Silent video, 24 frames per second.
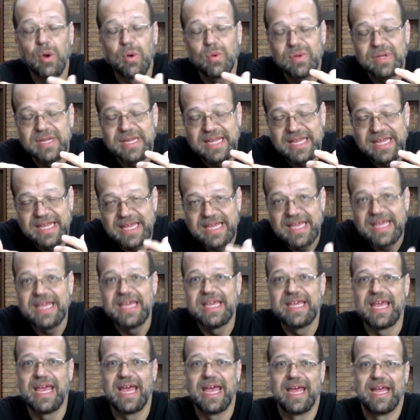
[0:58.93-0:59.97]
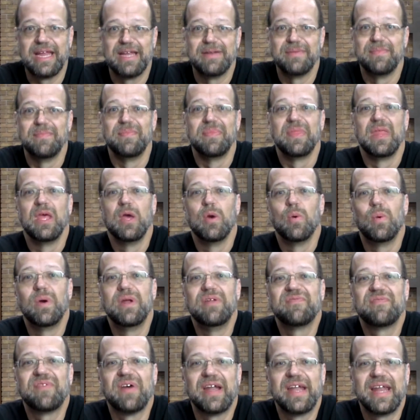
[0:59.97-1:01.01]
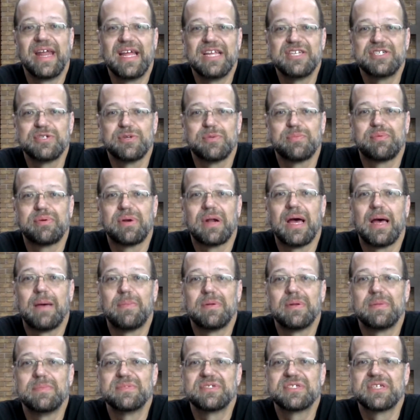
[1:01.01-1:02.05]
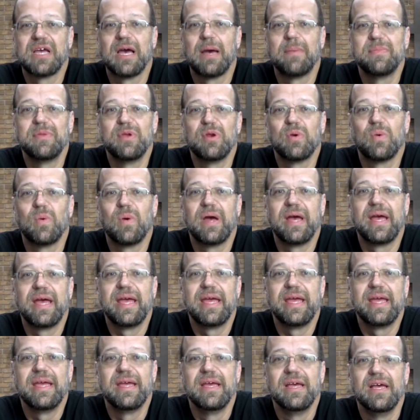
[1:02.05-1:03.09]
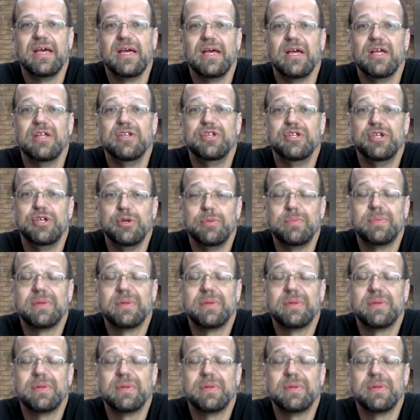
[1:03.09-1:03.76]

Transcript: only he can. When financial problems come your way, do you